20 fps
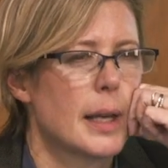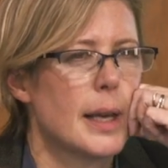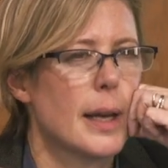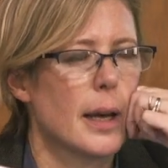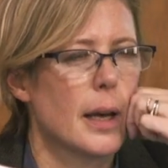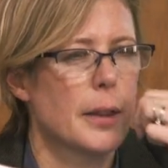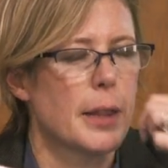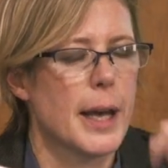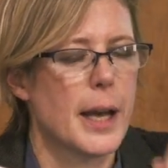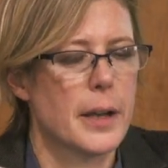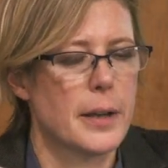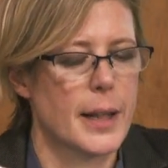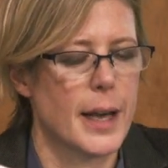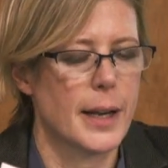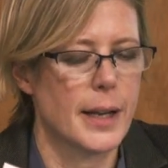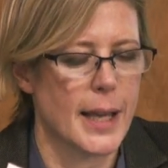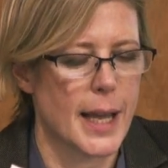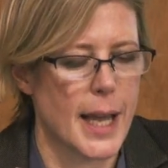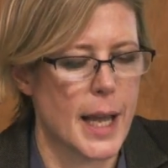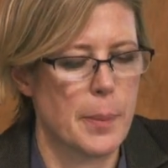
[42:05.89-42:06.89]
Yeah,
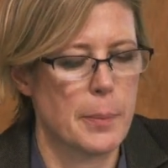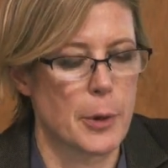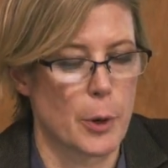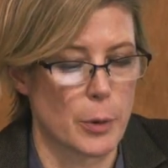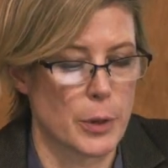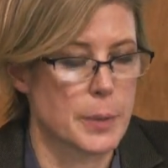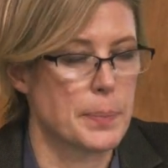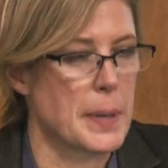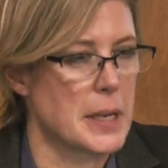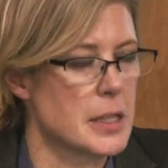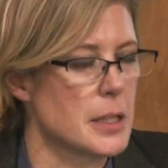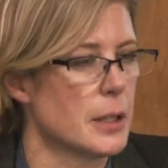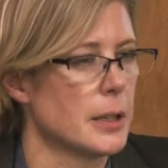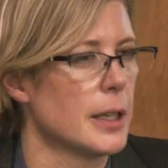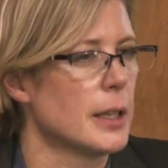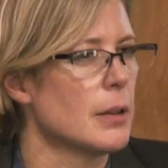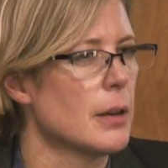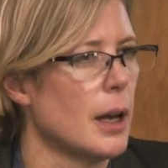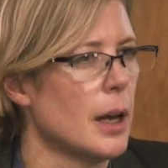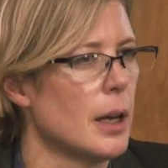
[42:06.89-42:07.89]
that came. There was
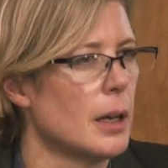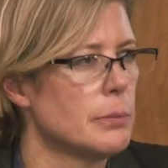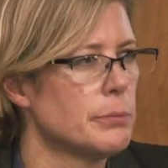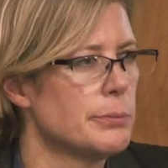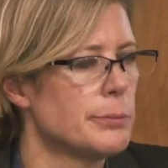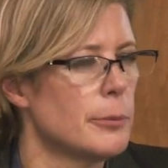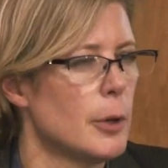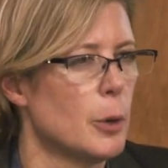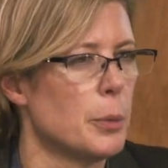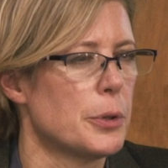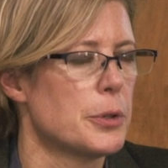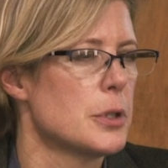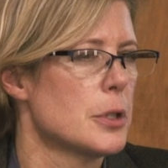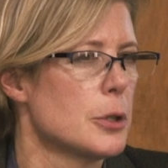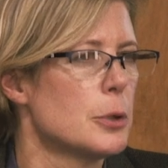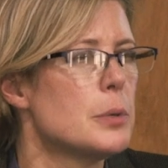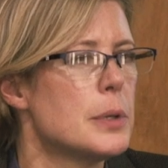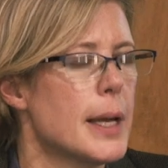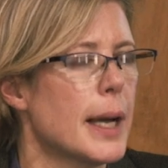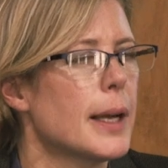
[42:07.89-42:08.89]
basically almost
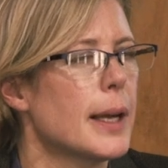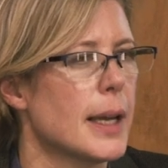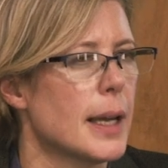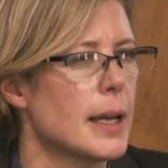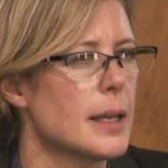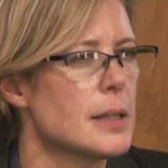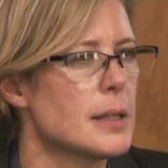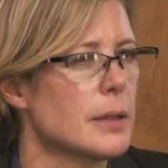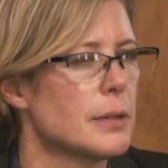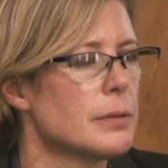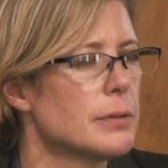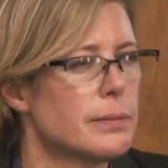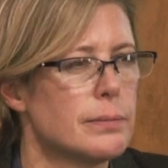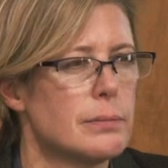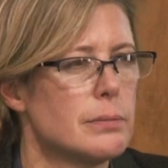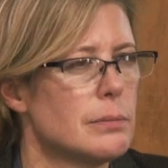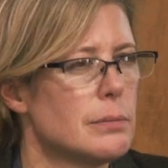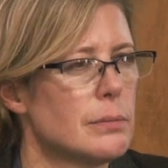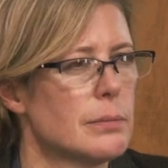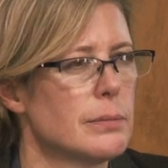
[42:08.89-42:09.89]
two decades of
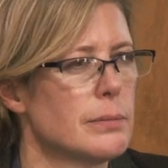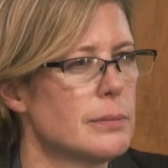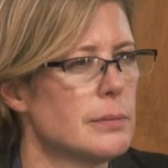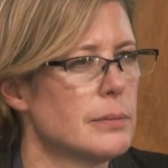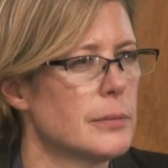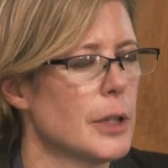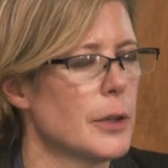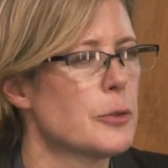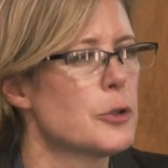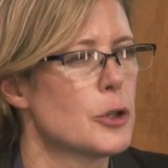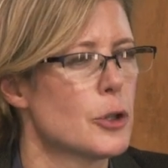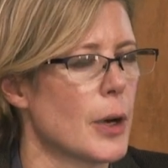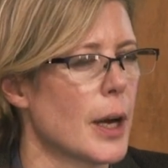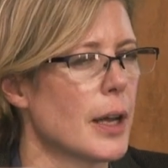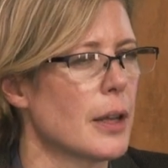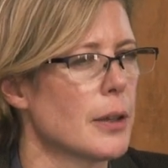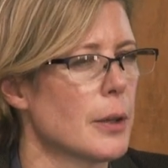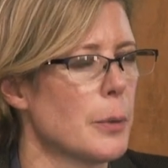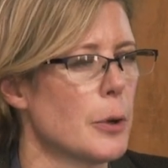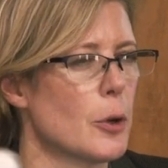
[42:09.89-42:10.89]

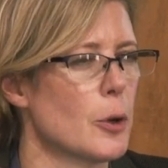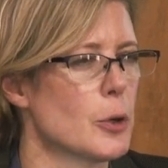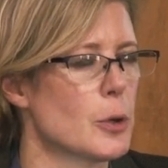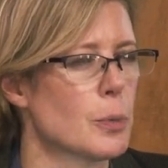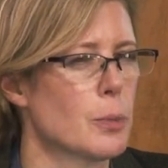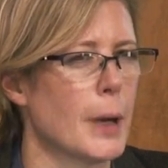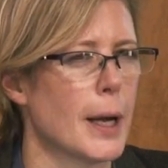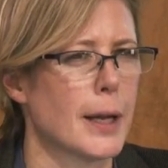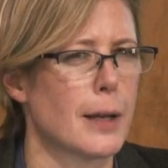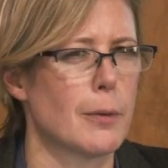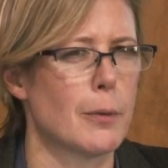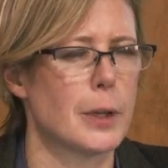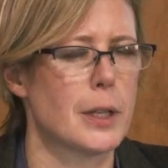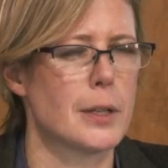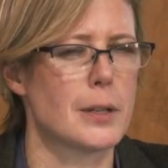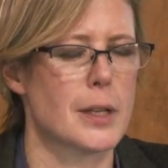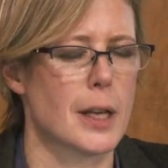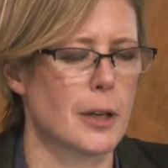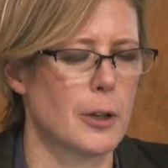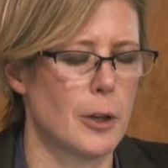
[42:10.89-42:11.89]
strength. I mean, those what
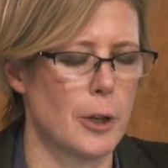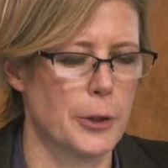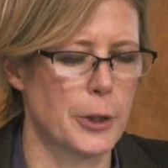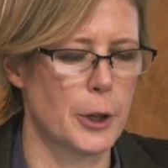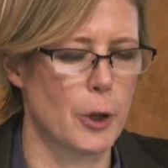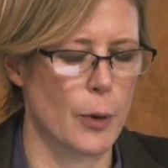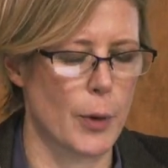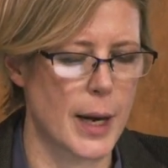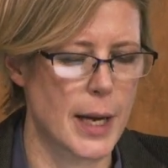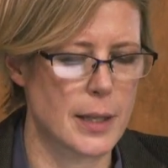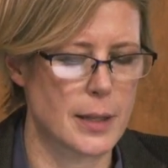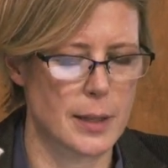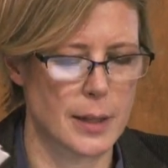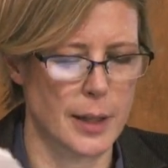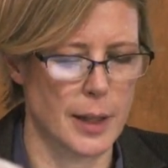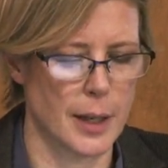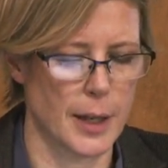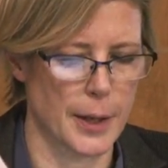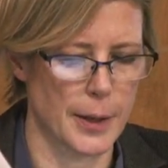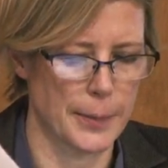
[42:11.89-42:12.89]
is that called? The Great
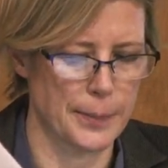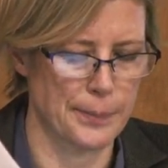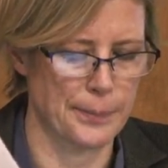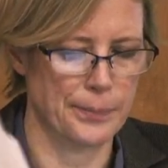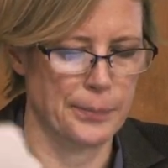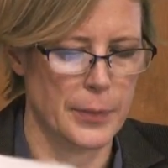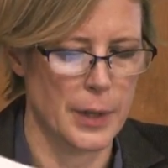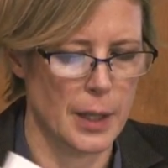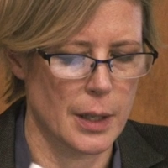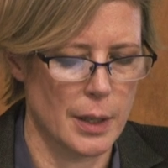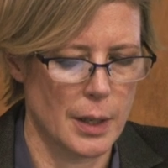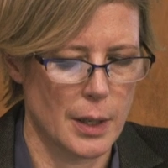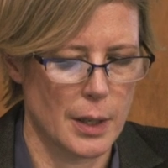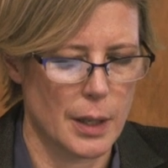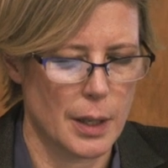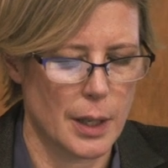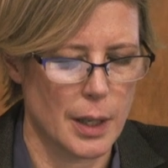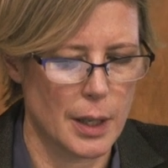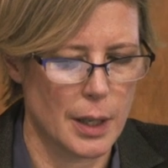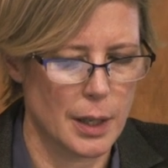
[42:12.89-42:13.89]
it
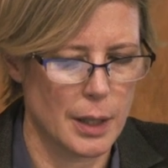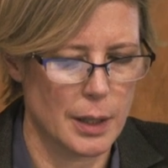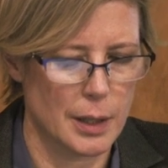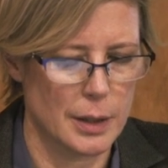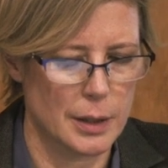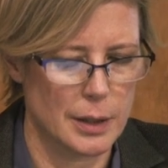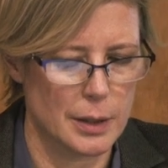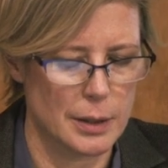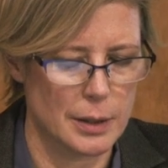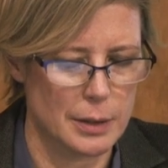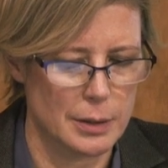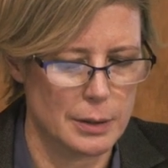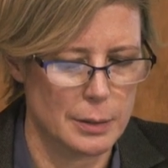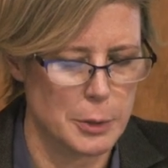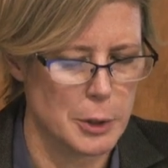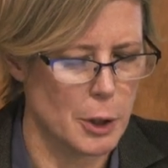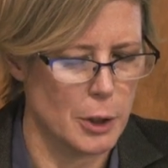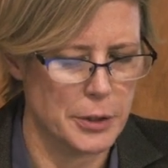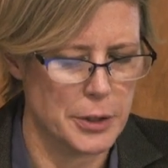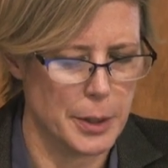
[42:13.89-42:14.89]

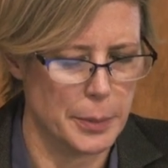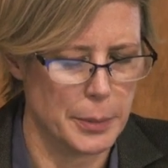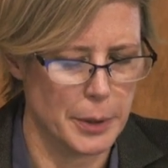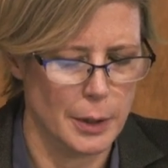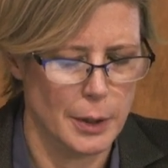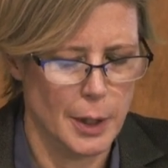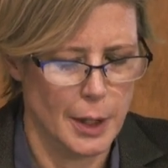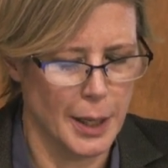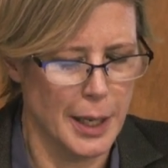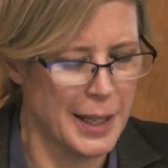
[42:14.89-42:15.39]
was called something.